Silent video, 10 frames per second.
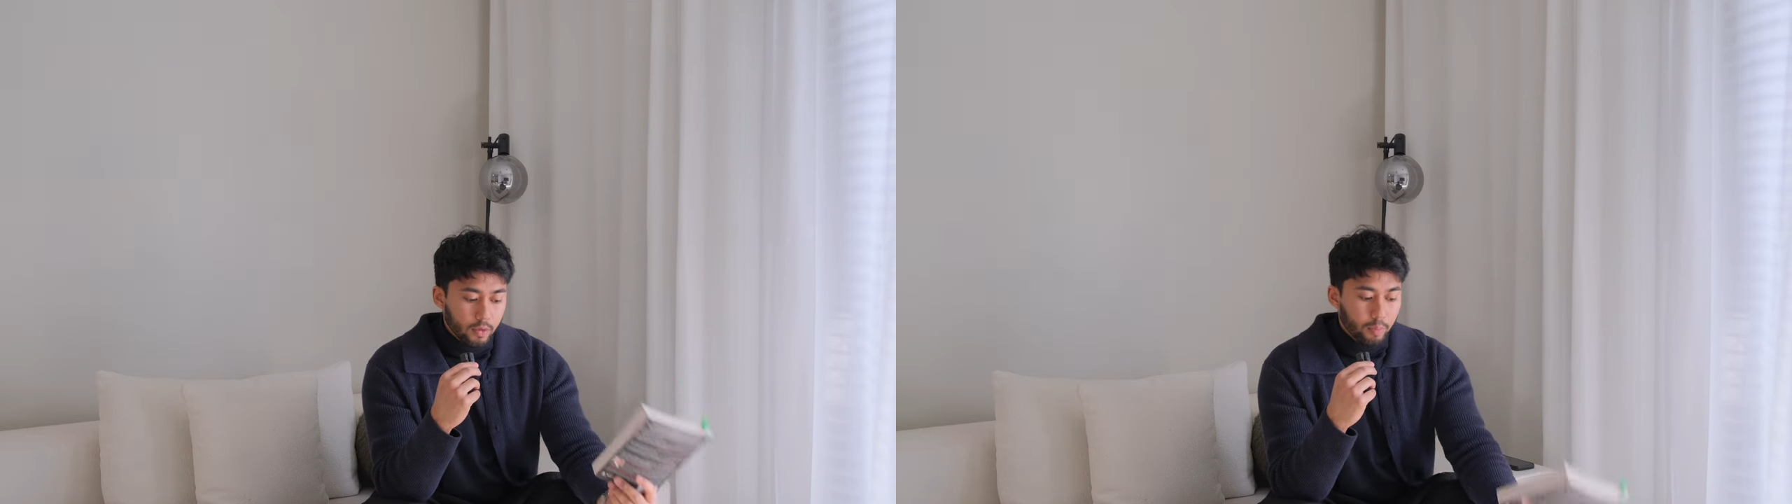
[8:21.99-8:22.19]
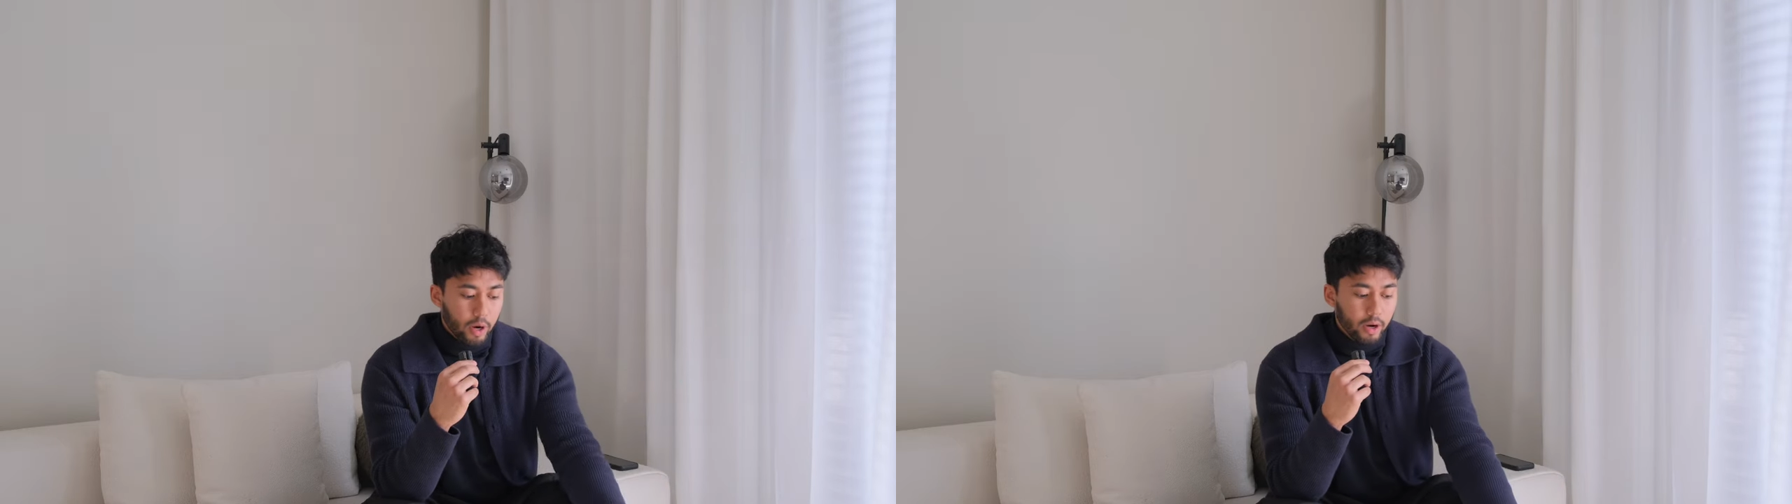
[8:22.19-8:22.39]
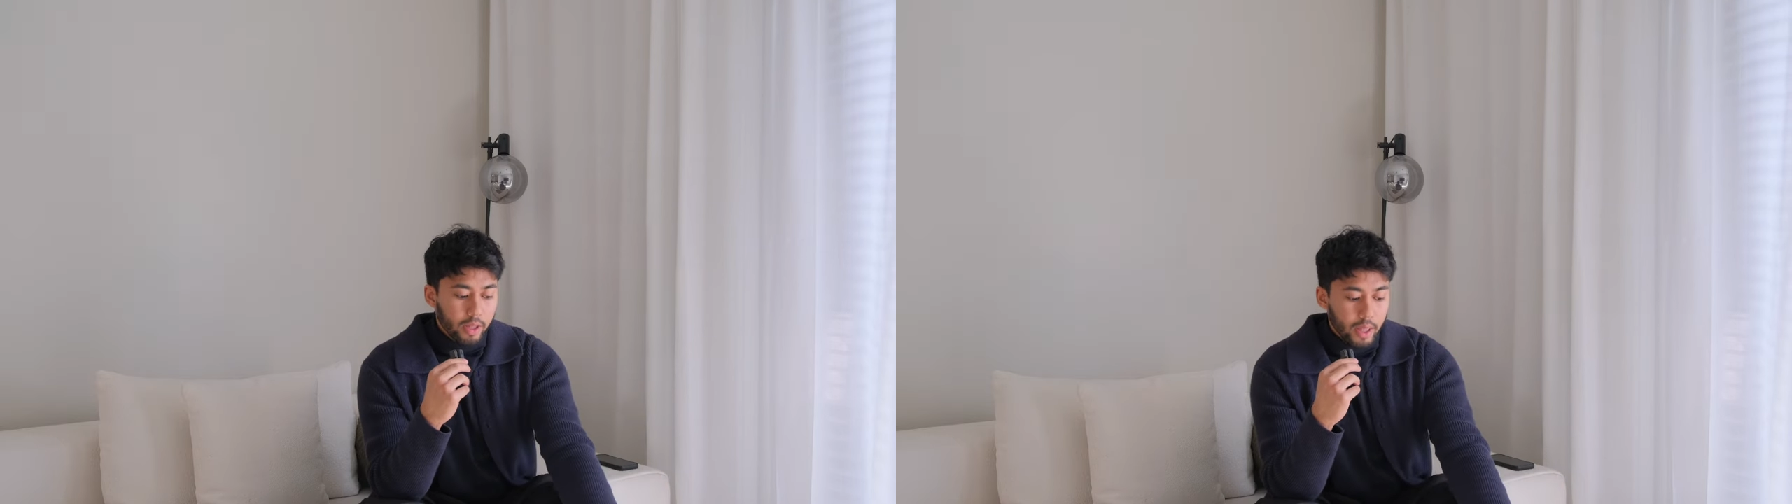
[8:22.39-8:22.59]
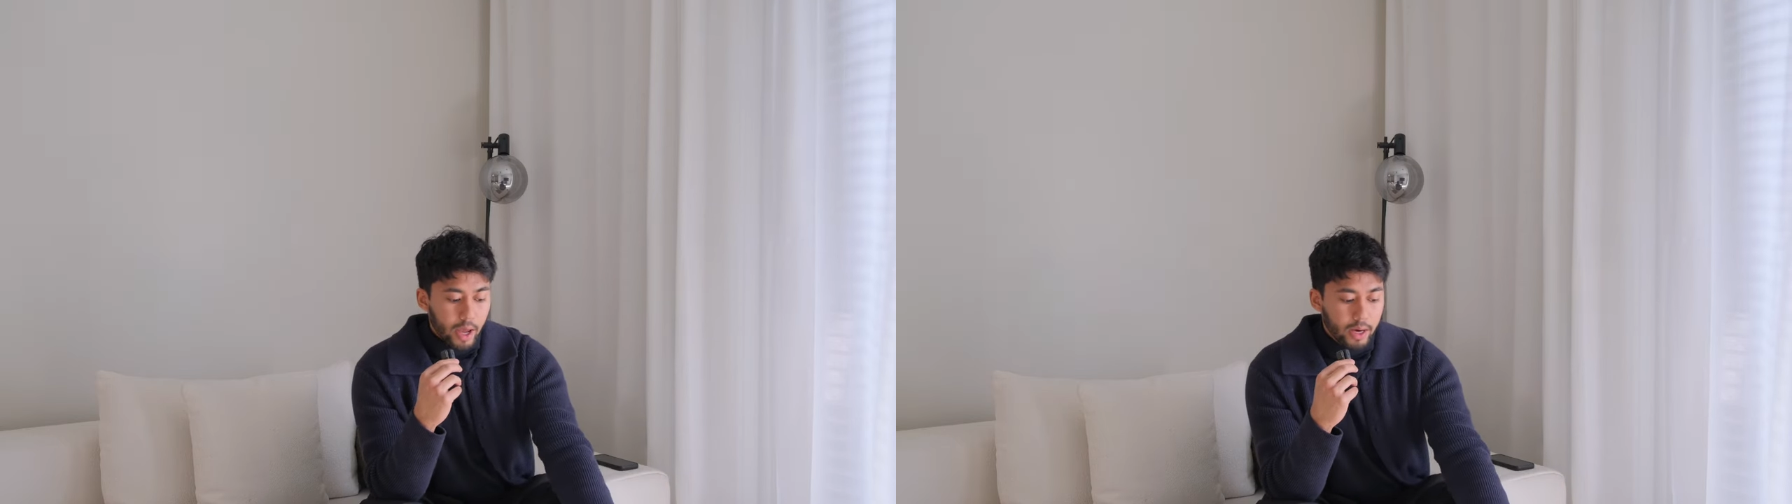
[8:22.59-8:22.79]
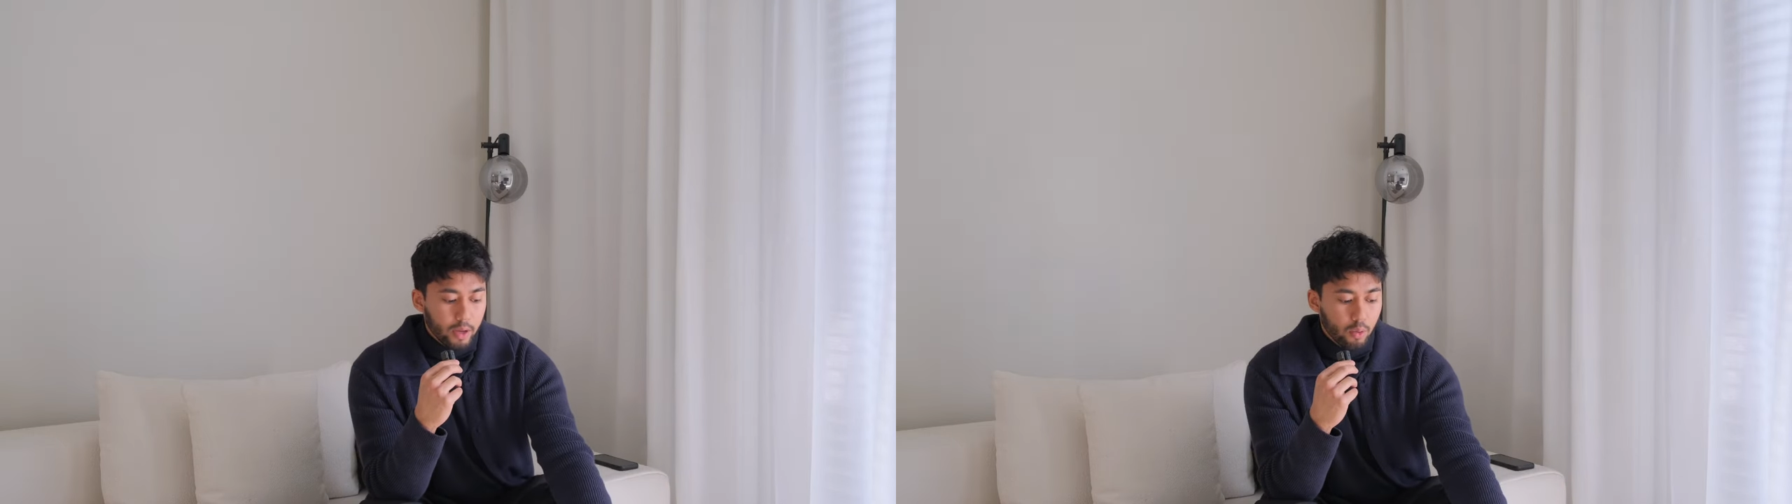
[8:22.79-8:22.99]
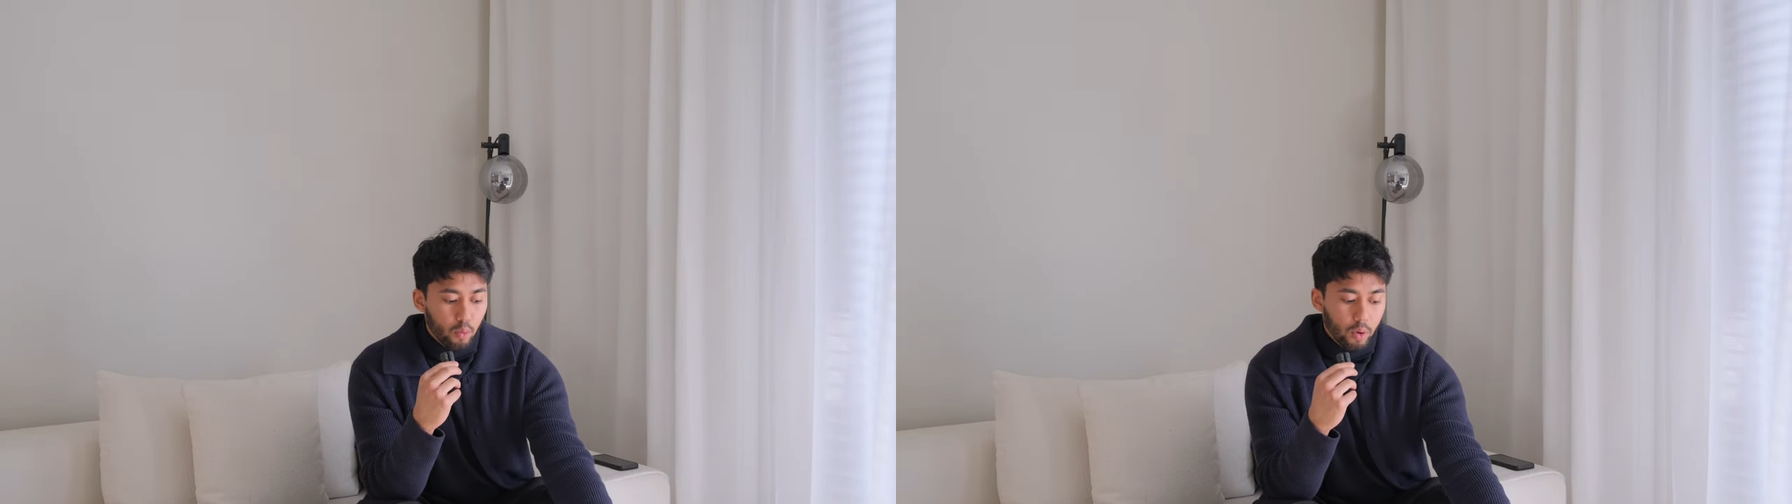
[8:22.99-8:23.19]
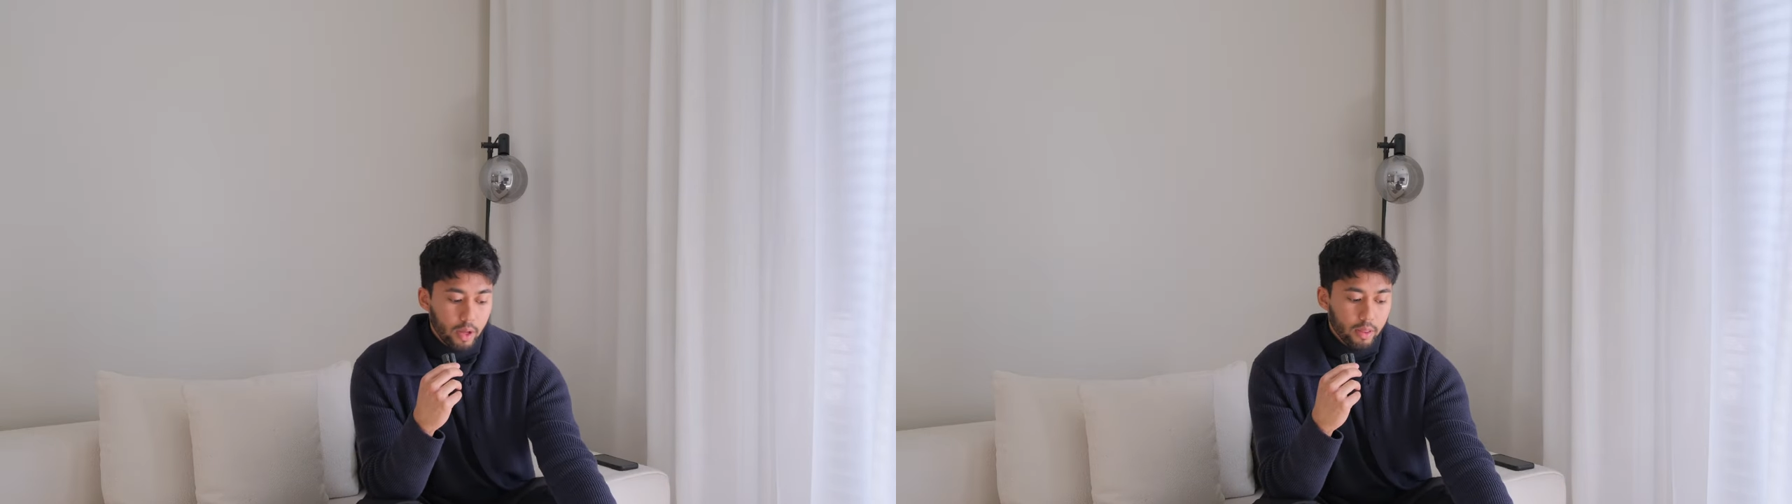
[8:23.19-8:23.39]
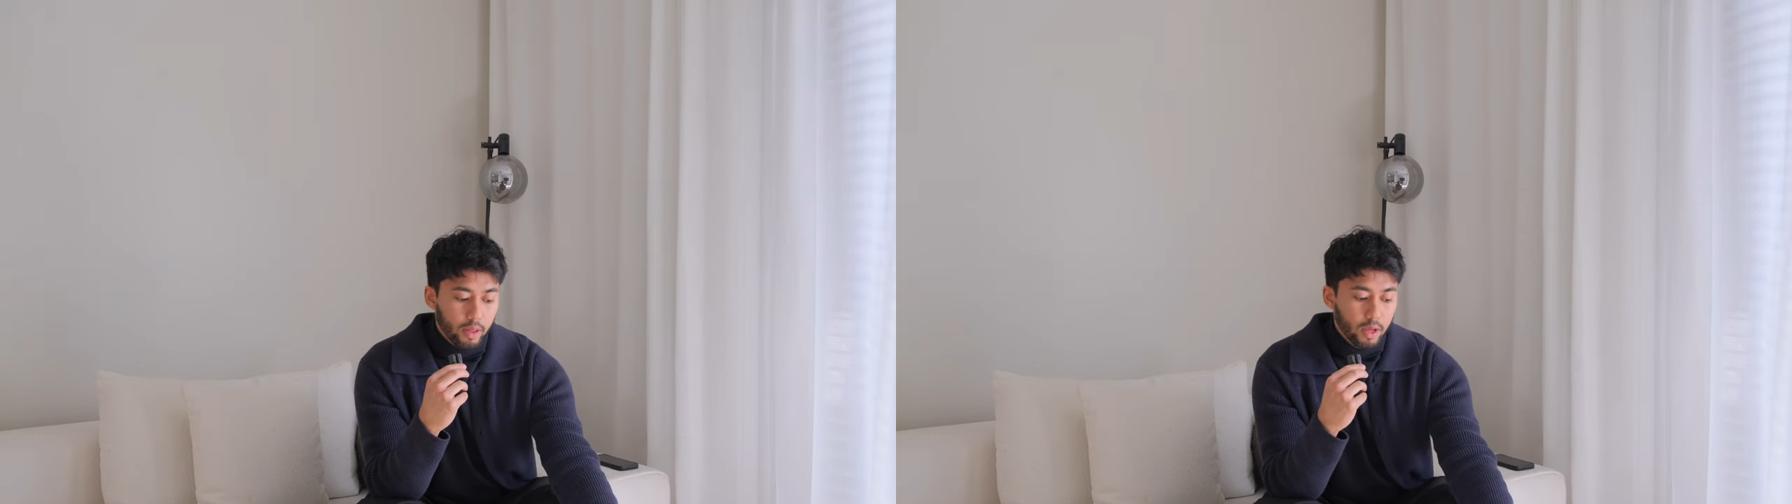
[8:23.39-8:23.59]
pairing that
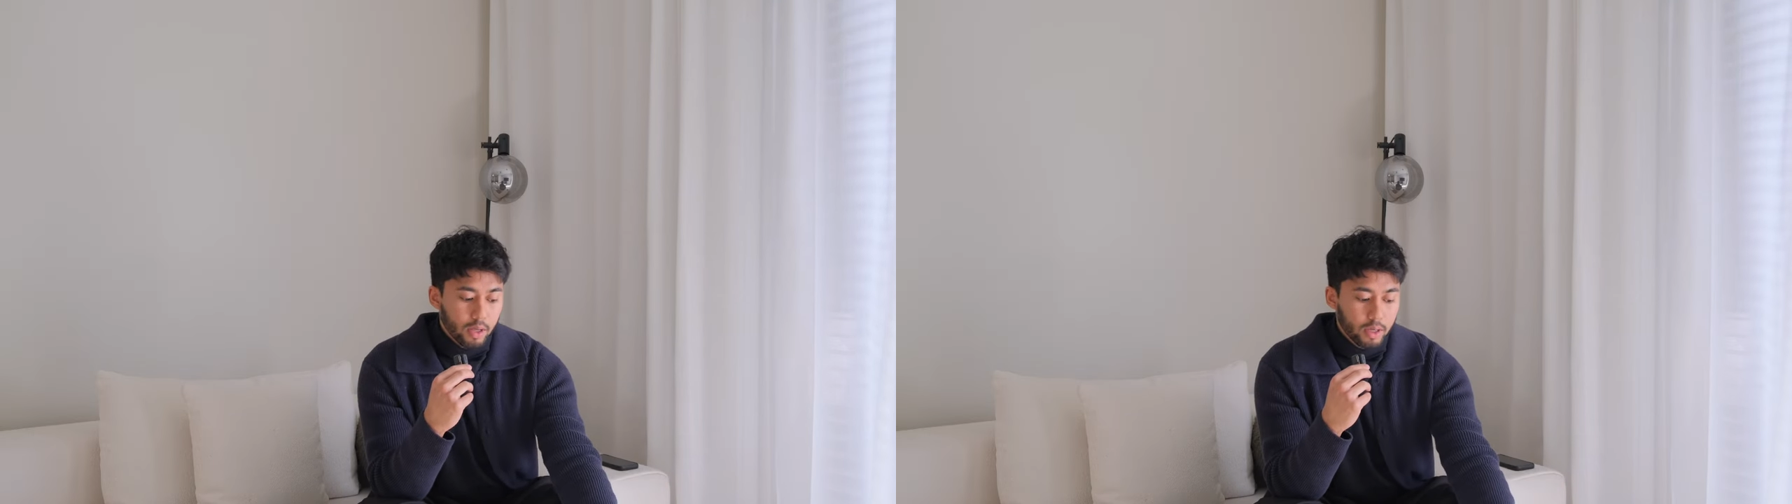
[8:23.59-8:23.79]
with